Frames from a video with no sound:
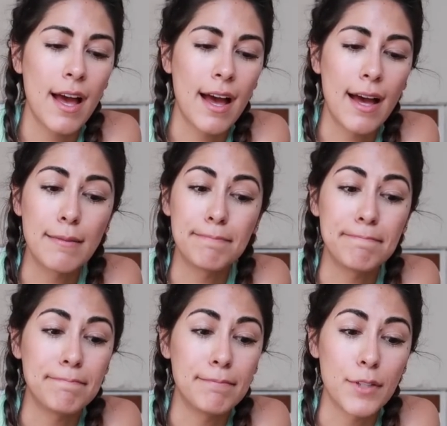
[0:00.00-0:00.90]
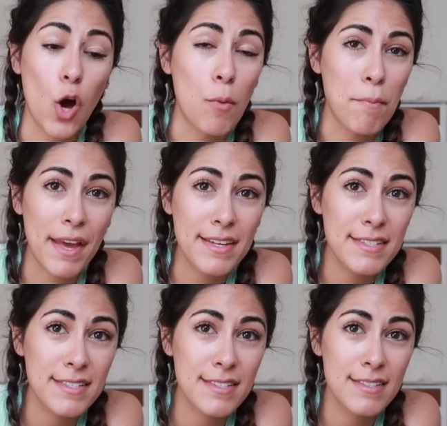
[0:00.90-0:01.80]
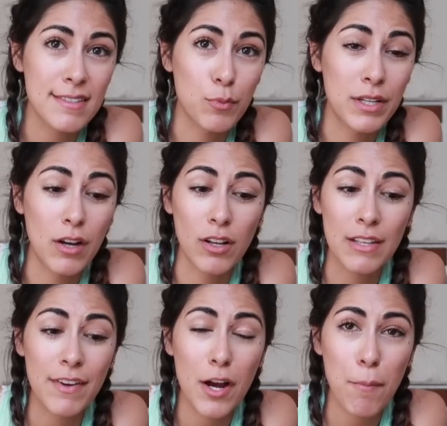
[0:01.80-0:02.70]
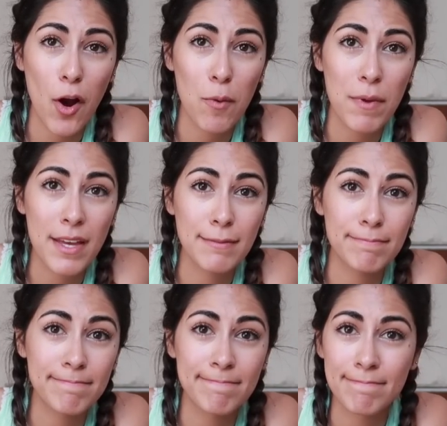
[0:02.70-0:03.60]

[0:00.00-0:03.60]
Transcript: um, the home base. We are leaving our apartment.